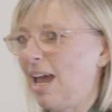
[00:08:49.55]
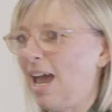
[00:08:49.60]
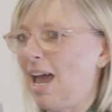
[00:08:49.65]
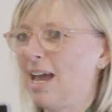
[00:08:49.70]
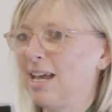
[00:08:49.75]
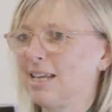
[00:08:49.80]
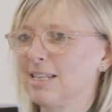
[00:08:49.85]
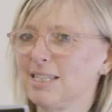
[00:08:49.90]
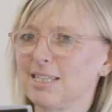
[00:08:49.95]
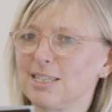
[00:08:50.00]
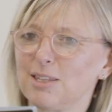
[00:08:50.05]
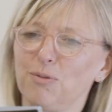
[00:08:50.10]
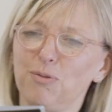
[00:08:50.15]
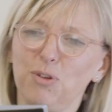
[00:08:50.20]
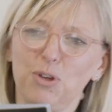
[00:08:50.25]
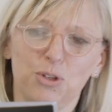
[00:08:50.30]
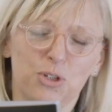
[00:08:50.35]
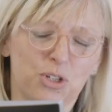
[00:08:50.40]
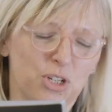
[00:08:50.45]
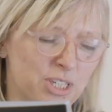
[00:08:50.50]
as the
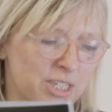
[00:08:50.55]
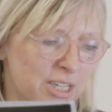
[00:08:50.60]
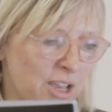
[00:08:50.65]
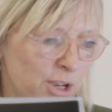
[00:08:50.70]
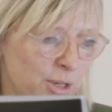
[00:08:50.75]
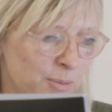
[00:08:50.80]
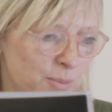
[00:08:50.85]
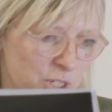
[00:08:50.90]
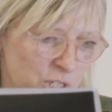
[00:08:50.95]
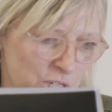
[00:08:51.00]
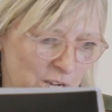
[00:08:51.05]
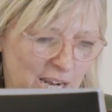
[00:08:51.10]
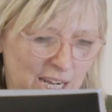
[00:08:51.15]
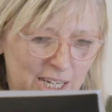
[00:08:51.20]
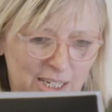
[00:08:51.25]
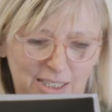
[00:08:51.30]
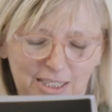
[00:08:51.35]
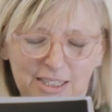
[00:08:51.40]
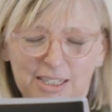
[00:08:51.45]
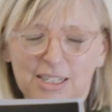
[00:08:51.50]
future sewing machine,